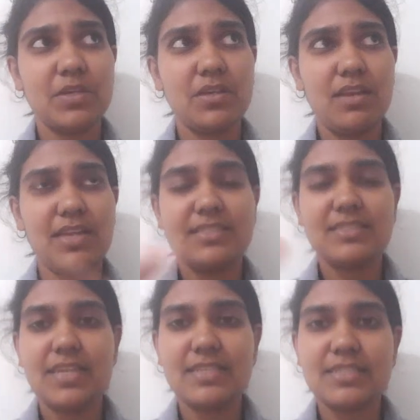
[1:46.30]

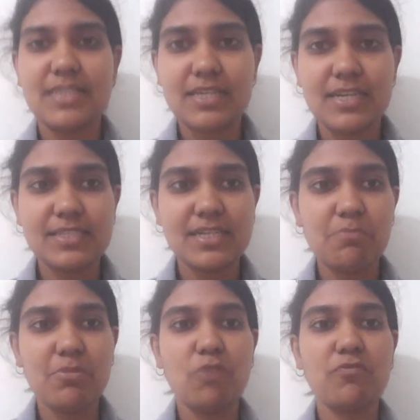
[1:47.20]
let's take an
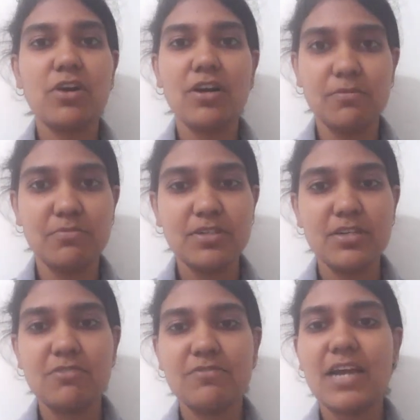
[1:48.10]
example of a herb.
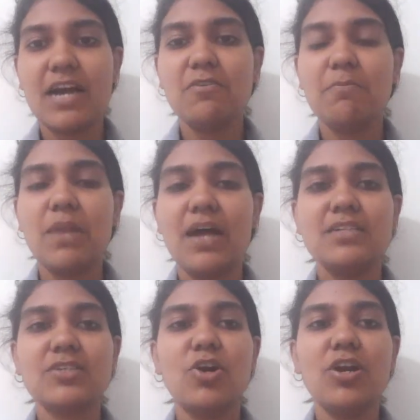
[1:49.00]
We have a
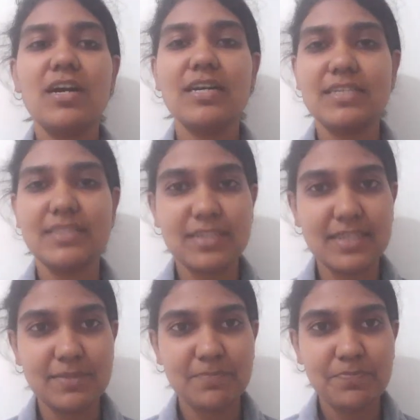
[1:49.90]
plant called
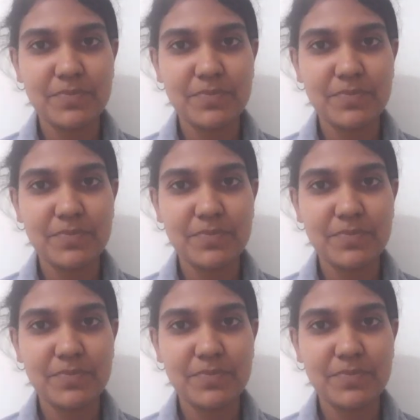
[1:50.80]
haritaki.